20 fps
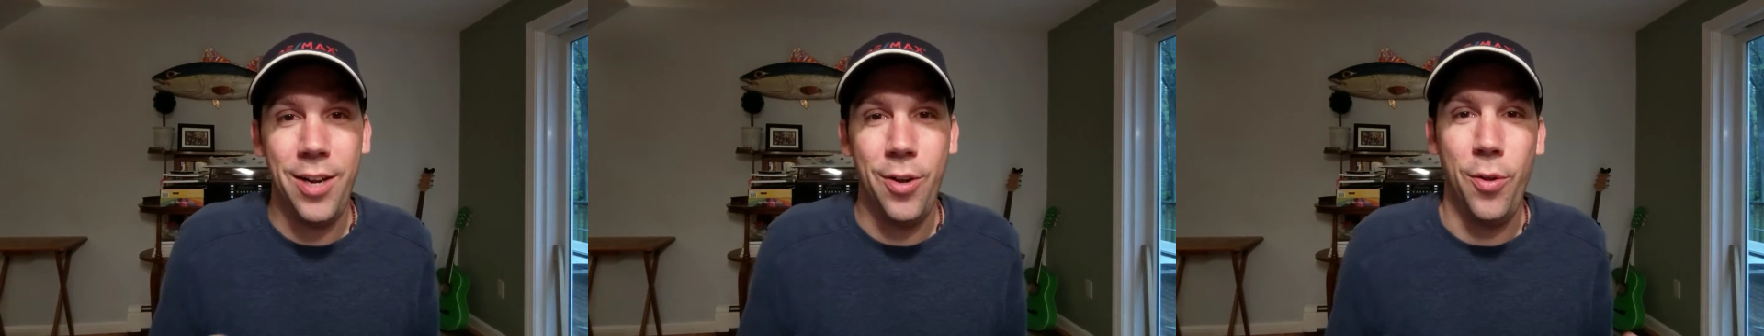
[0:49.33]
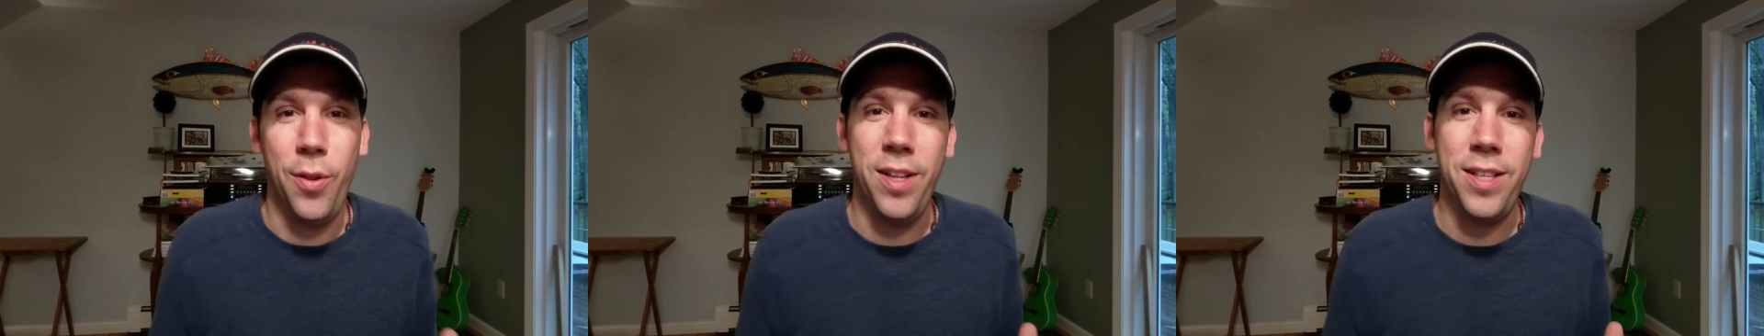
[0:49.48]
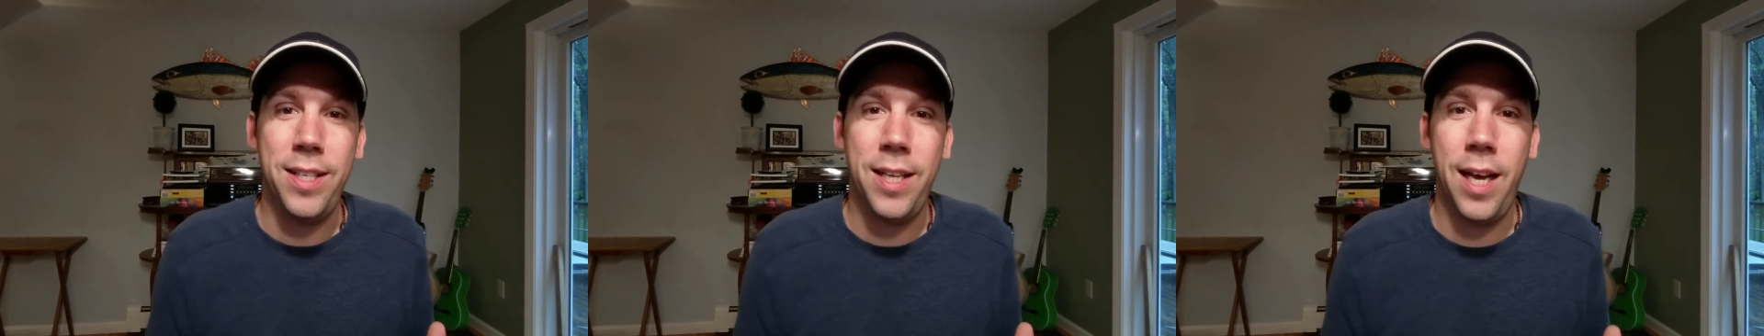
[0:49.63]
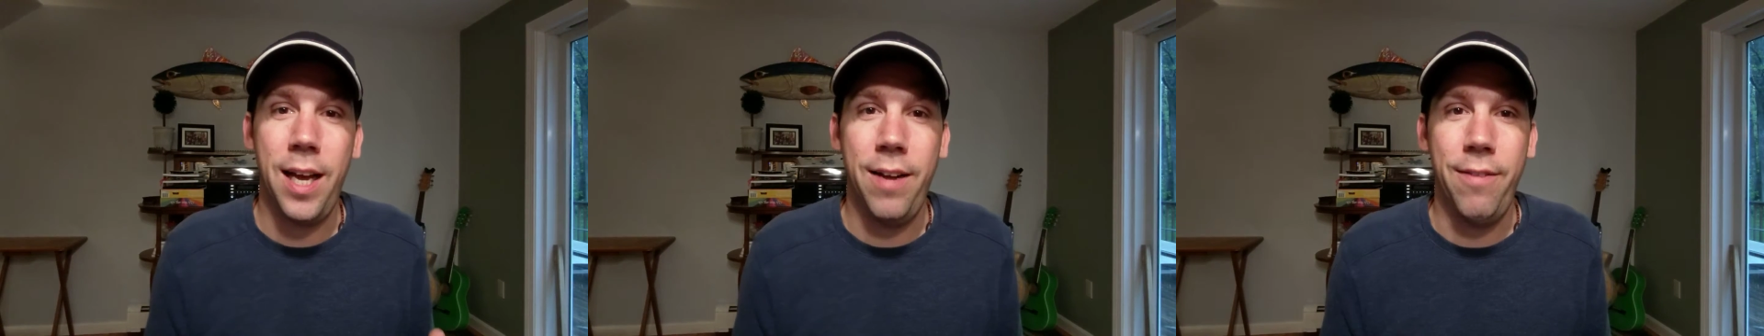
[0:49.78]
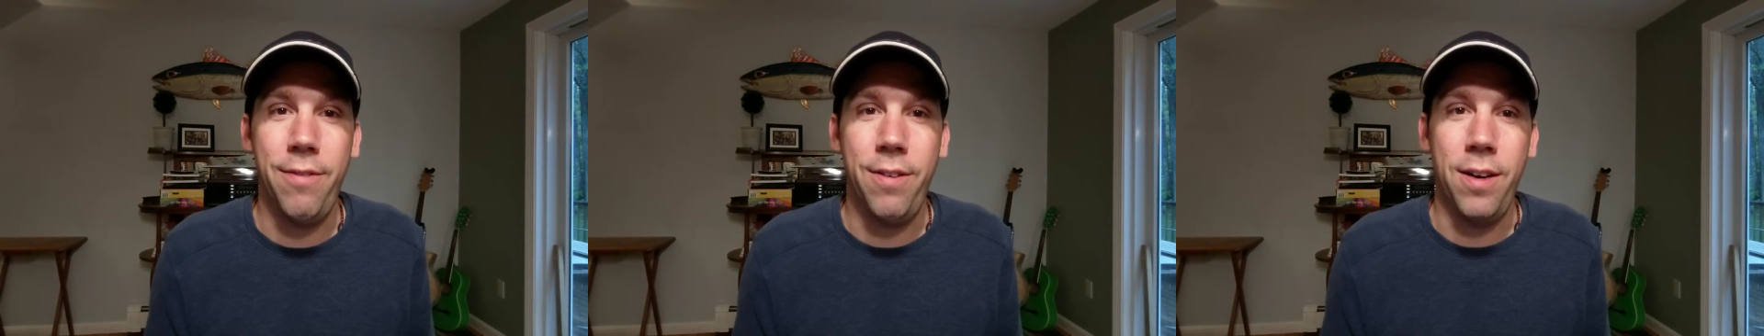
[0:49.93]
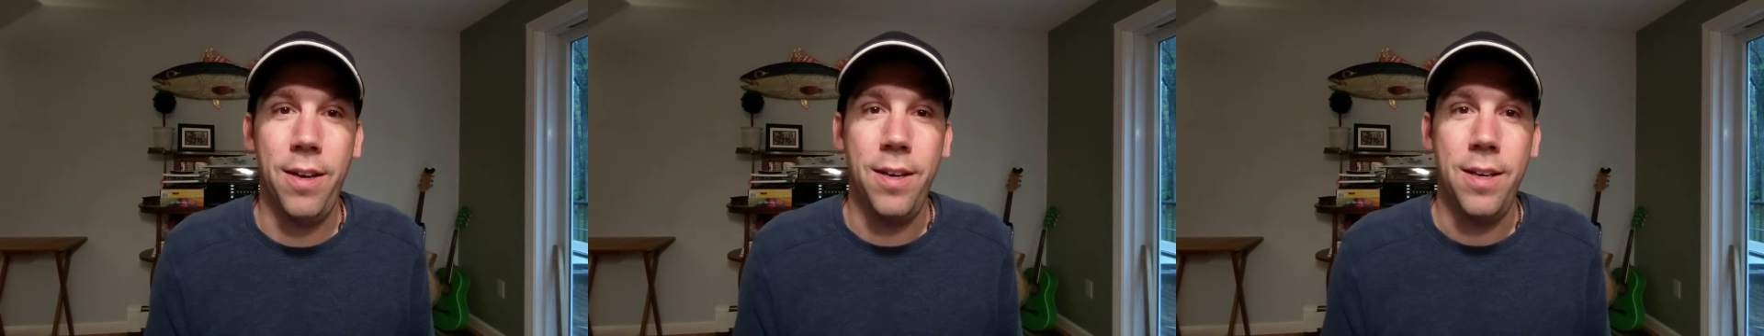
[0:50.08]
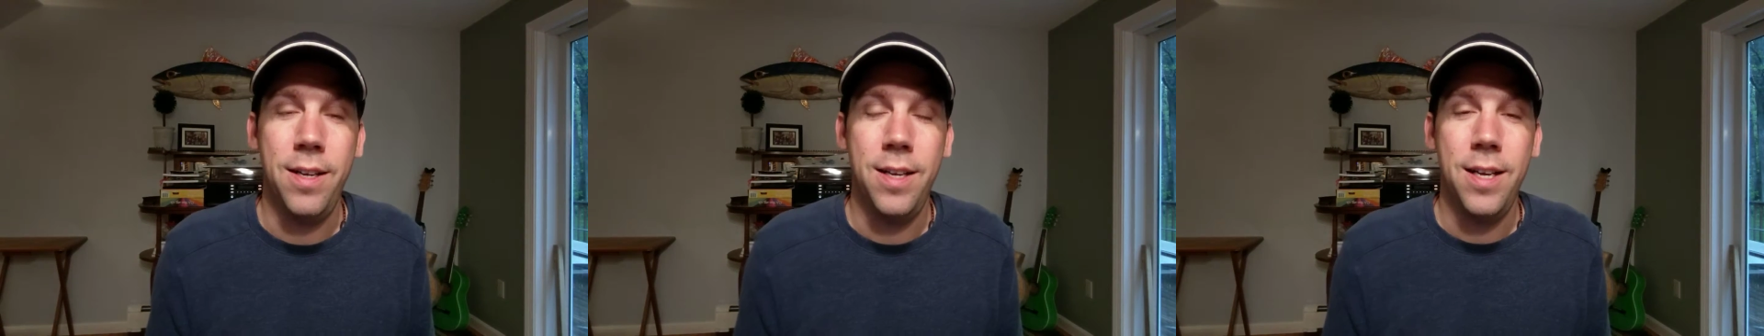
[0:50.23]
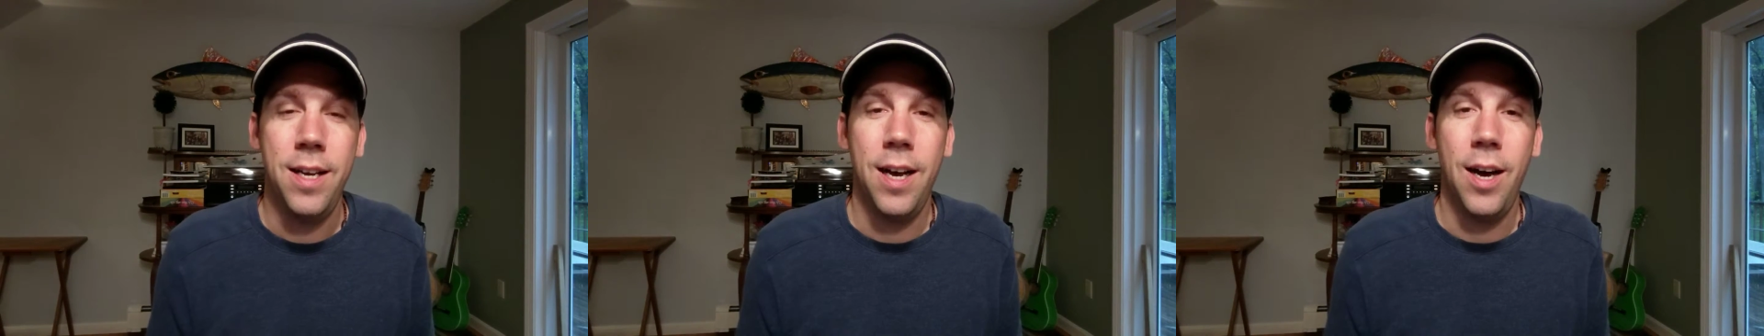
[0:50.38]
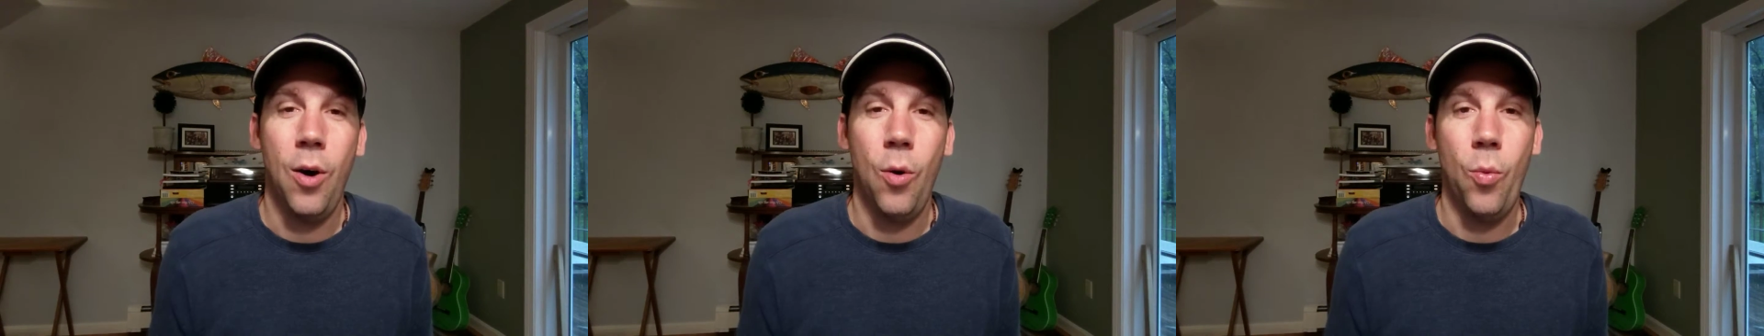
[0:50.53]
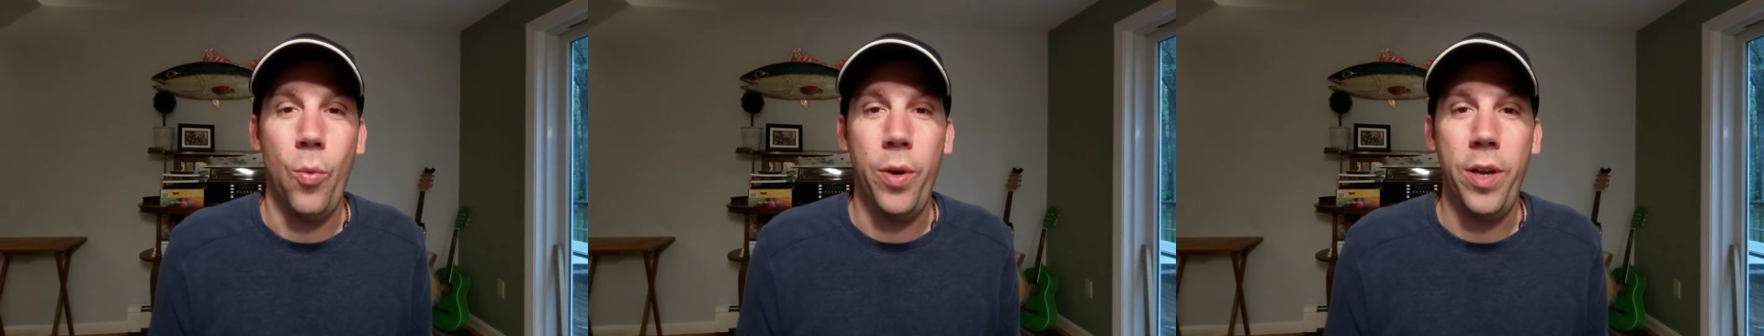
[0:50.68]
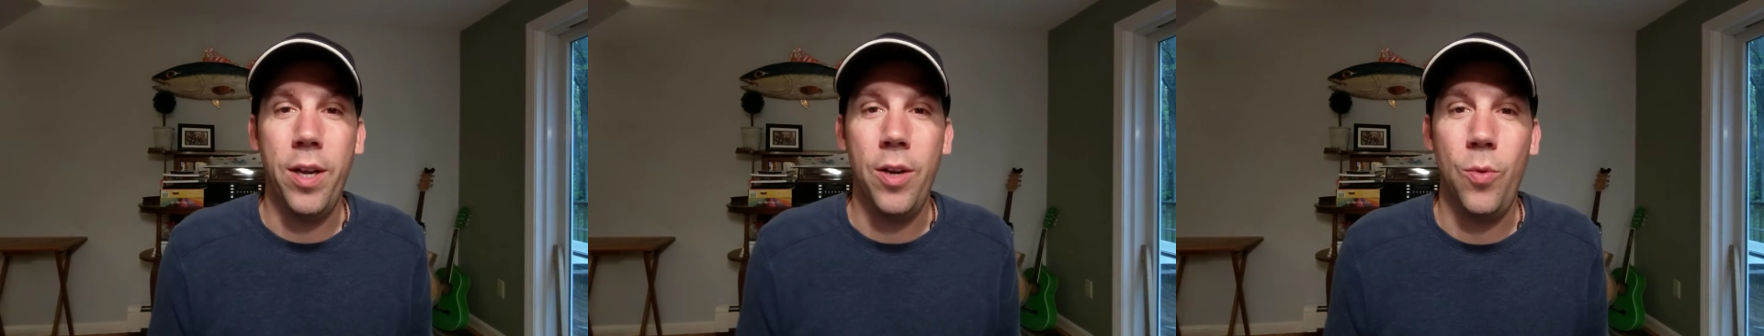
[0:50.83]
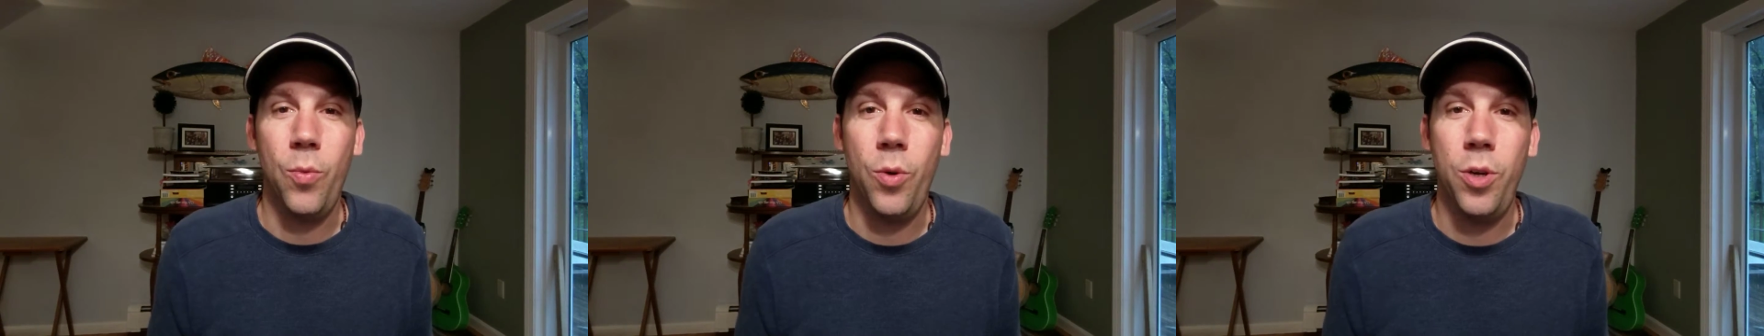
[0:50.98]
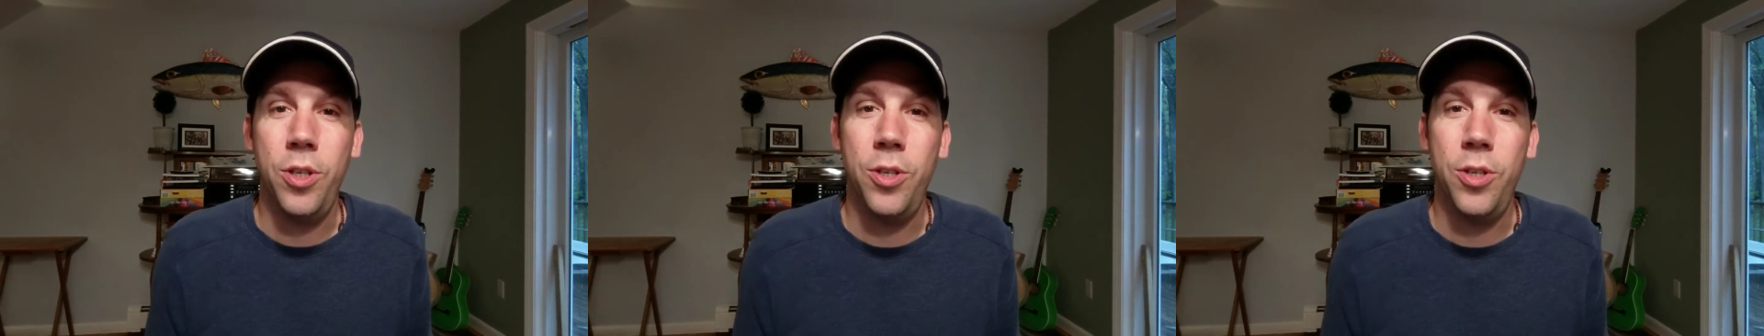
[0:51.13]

I know that's kind of a, a weird